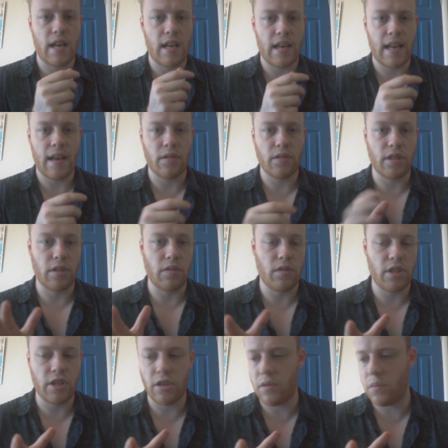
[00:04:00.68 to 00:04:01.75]
uh, allows you
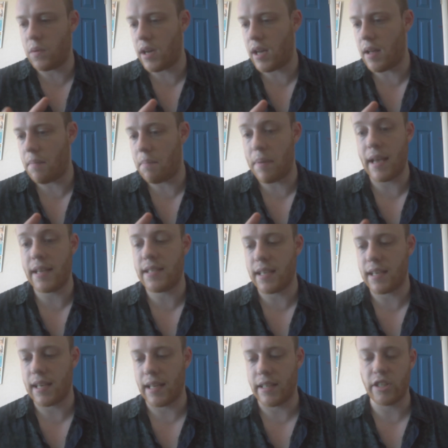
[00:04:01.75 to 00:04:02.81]
to uh,
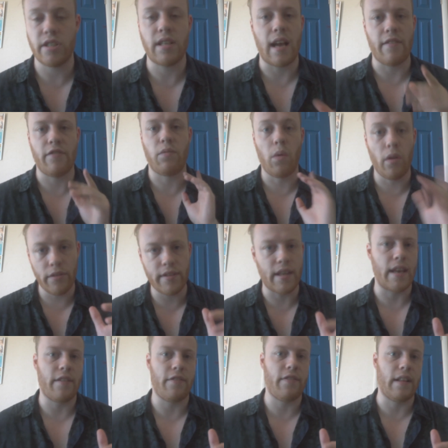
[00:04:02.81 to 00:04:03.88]
basically just have one
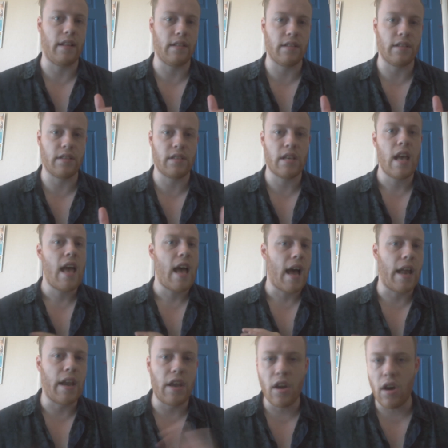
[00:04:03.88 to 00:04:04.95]
set of filters
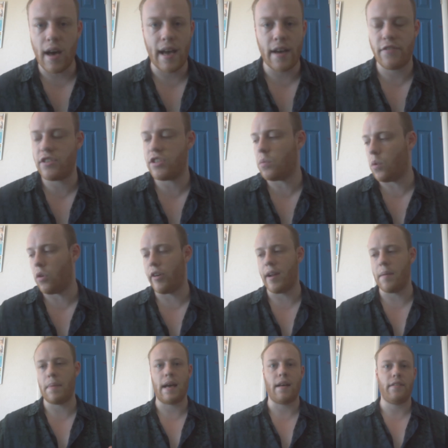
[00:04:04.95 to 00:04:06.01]
and not have to worry
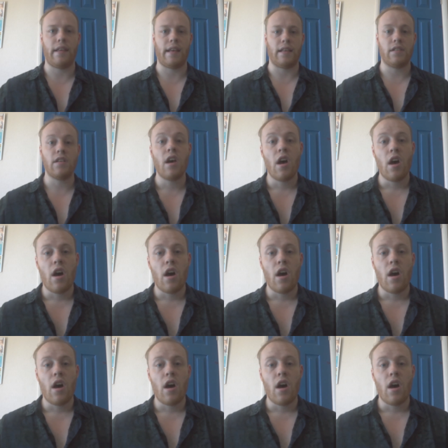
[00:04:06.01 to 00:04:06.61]
about things.